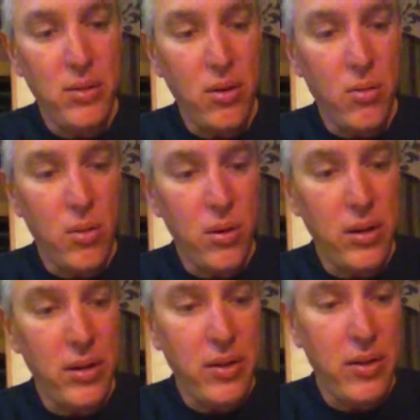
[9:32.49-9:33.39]
all work.
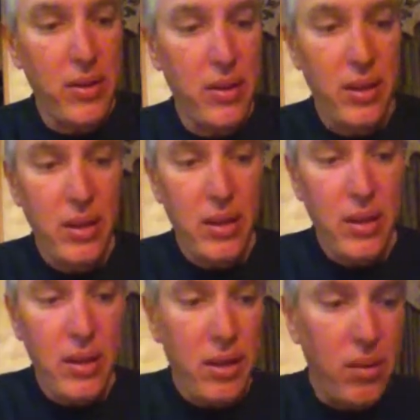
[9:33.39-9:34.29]

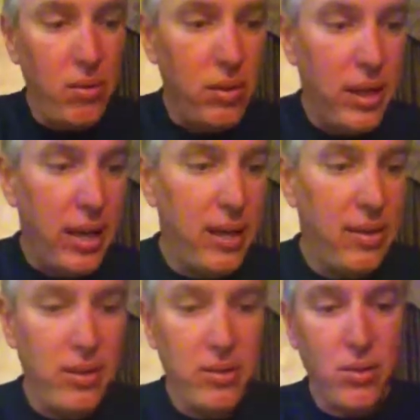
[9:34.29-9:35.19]
Okay,
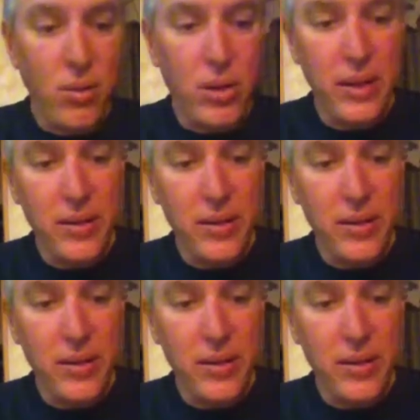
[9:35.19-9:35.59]
let's throw a